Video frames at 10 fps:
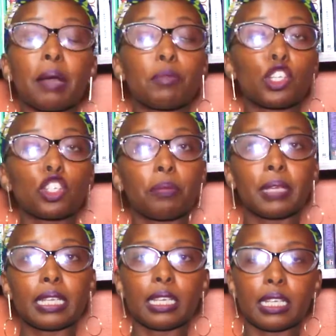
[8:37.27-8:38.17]
I'm not
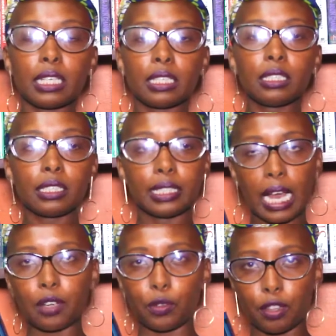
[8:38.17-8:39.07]
completely
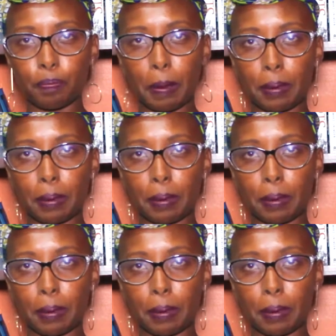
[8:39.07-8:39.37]
done with